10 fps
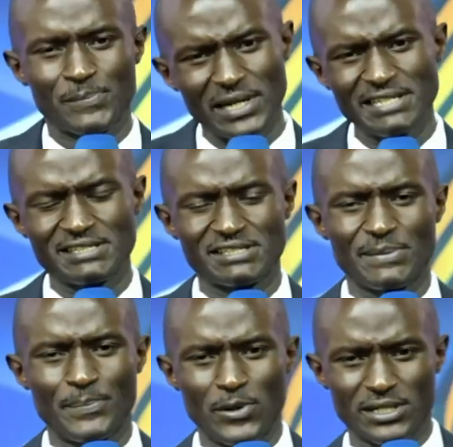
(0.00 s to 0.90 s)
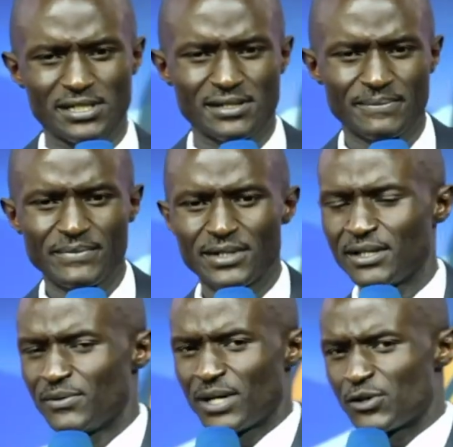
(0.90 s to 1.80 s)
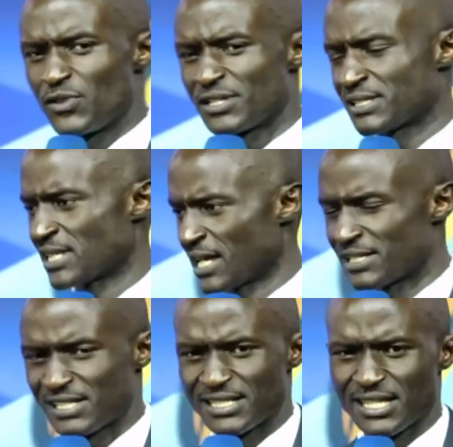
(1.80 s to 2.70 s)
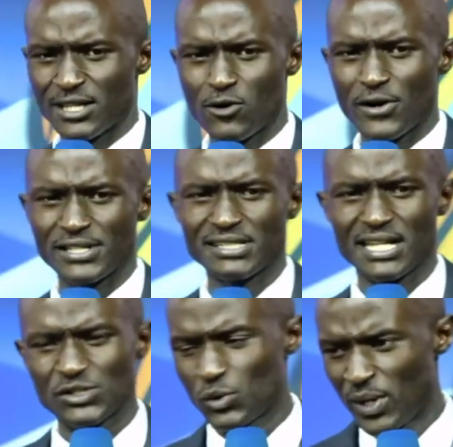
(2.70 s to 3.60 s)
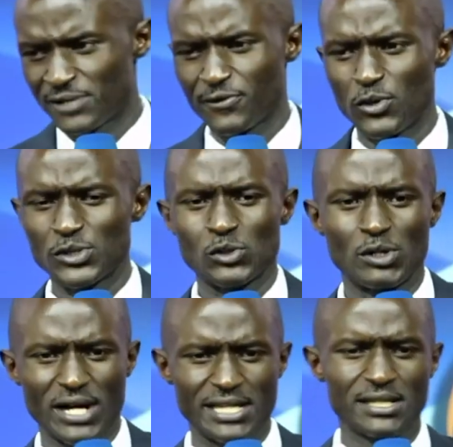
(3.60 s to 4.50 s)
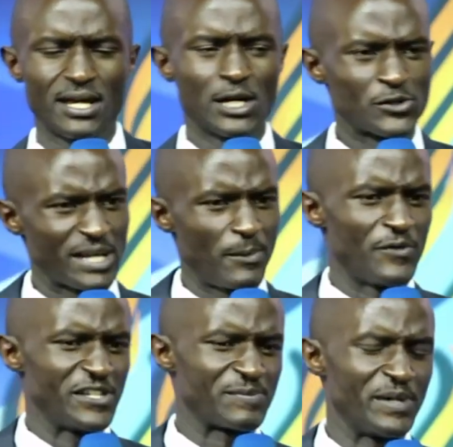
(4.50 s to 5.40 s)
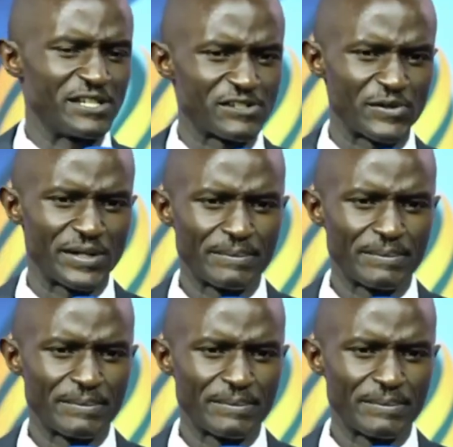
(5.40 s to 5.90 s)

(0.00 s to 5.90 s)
please support. We can do the second stanza of the chorus as we wait for those who will rise to support this ministry.